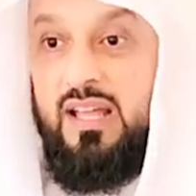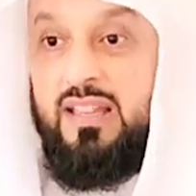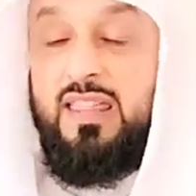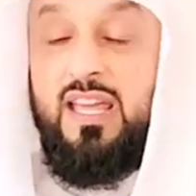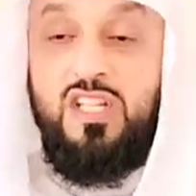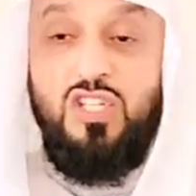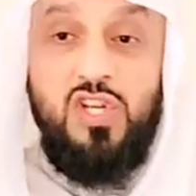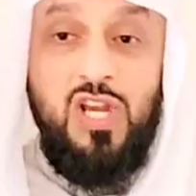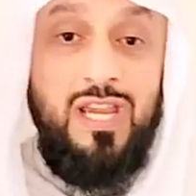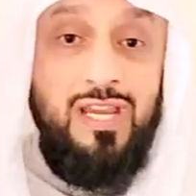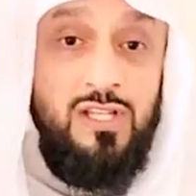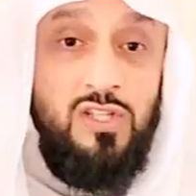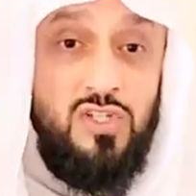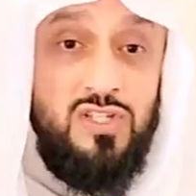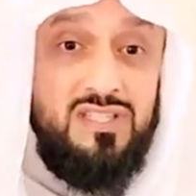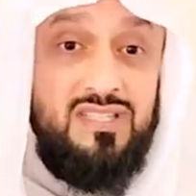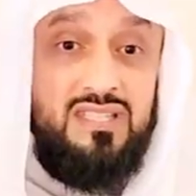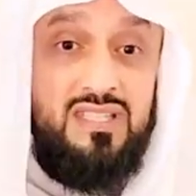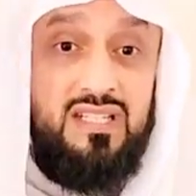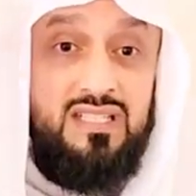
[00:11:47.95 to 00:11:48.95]
That
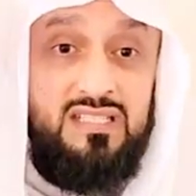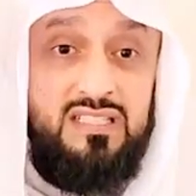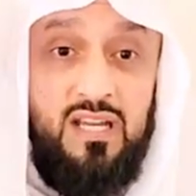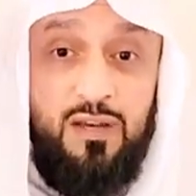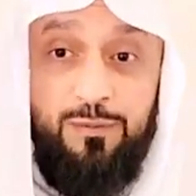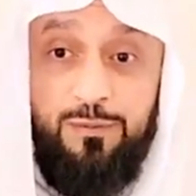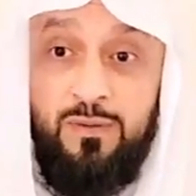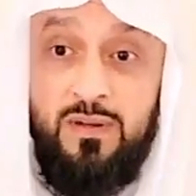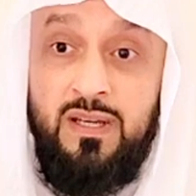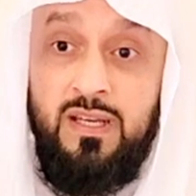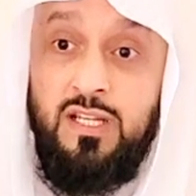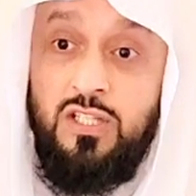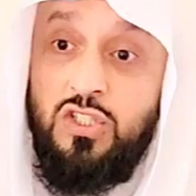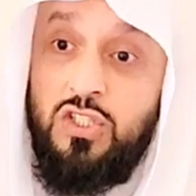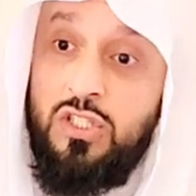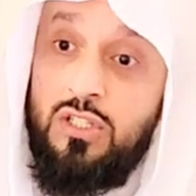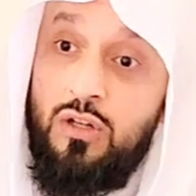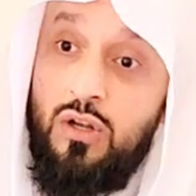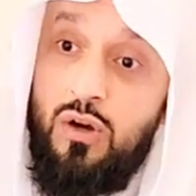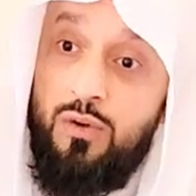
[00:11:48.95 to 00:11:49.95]
changes the
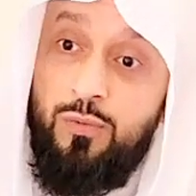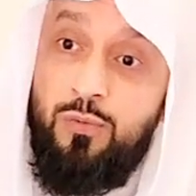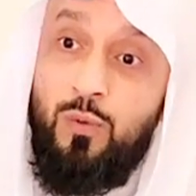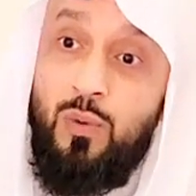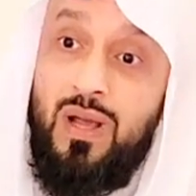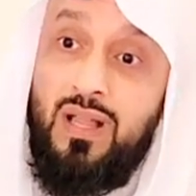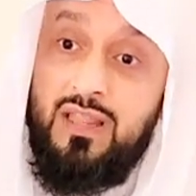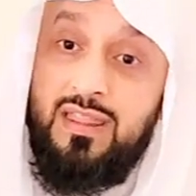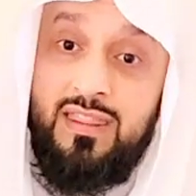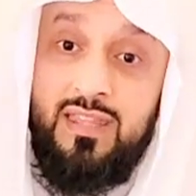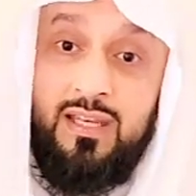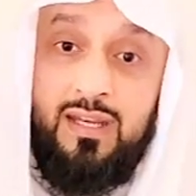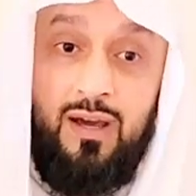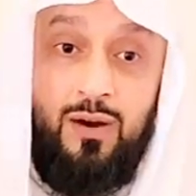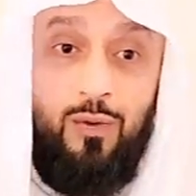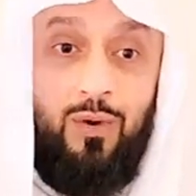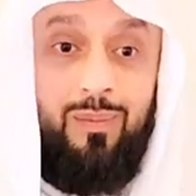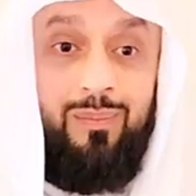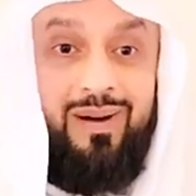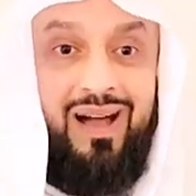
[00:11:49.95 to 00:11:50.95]
definition of wealth in
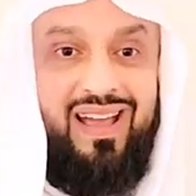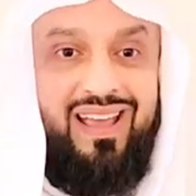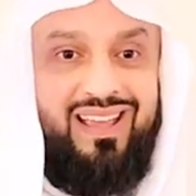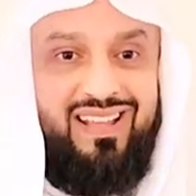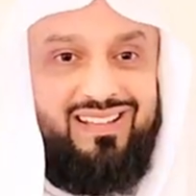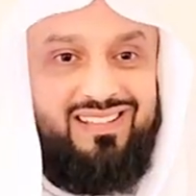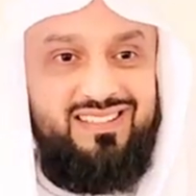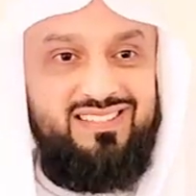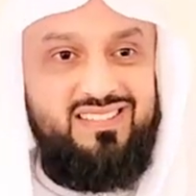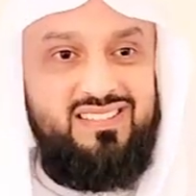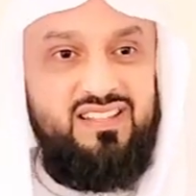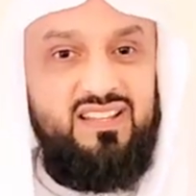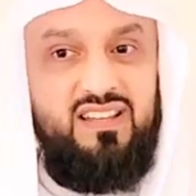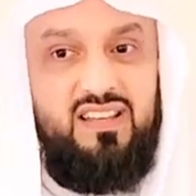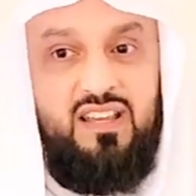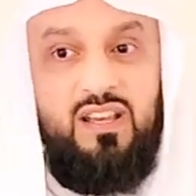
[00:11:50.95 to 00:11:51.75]
our minds.